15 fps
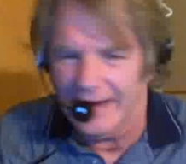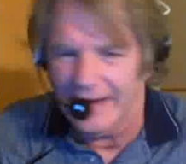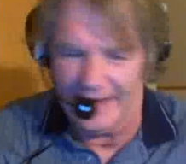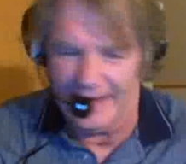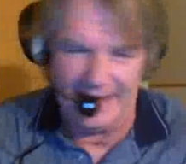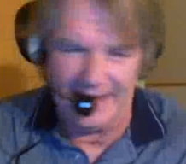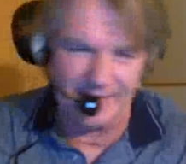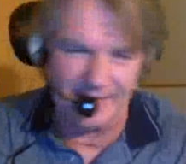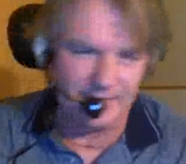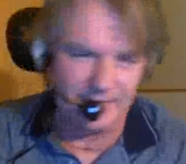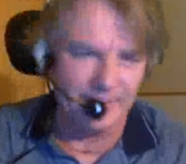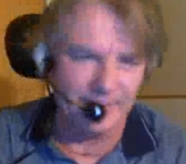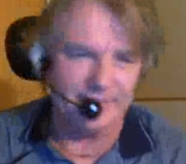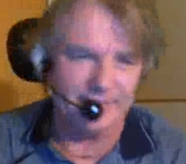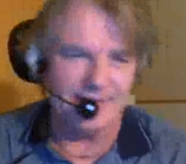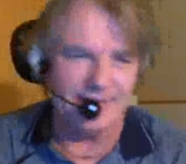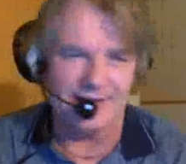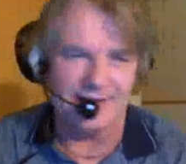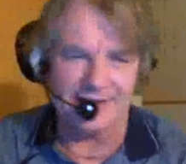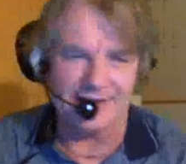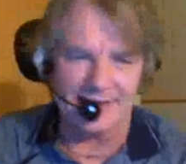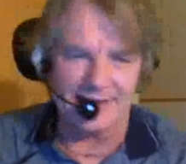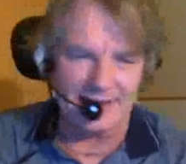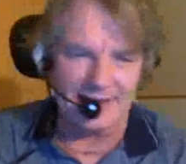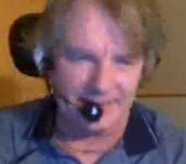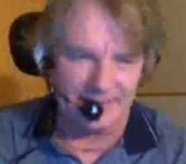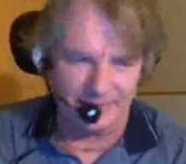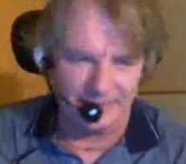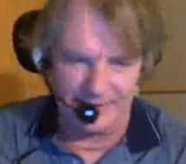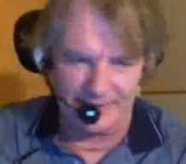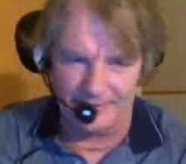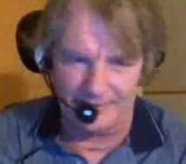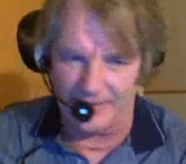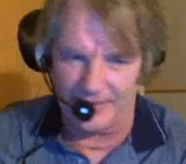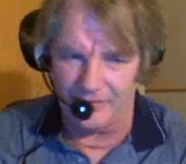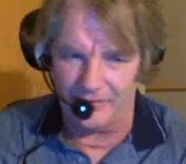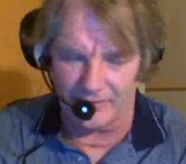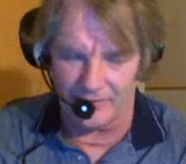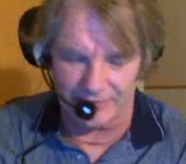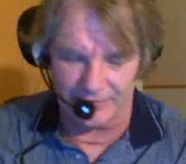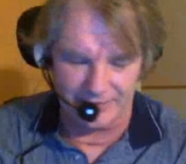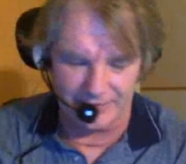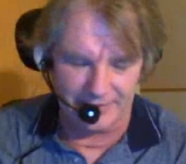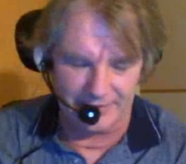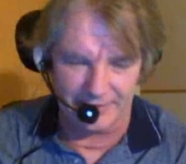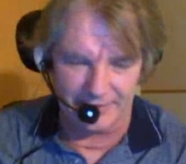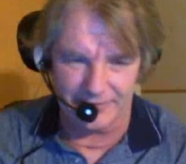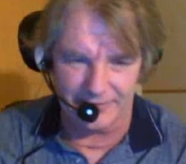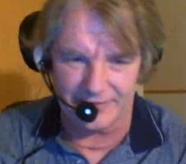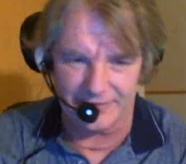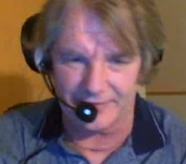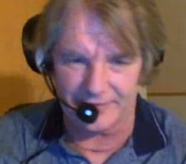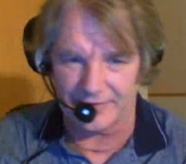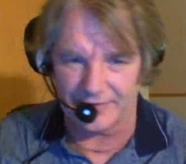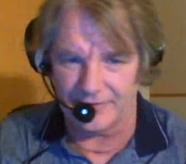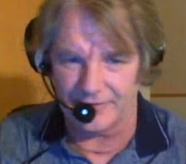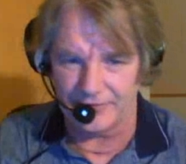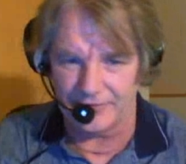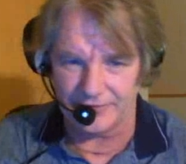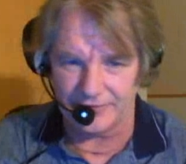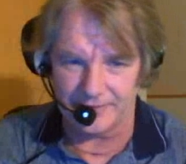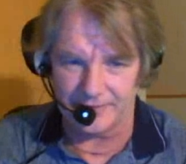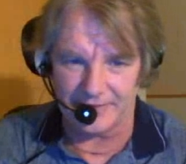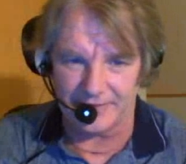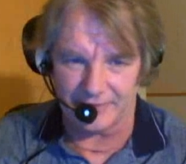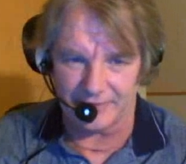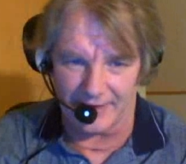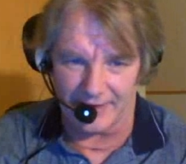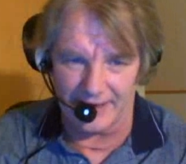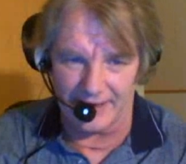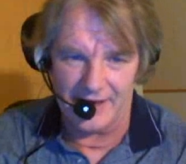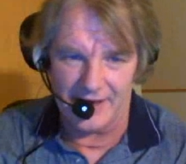after we've done that, if we'd been washing clothes, the clothes should be dry.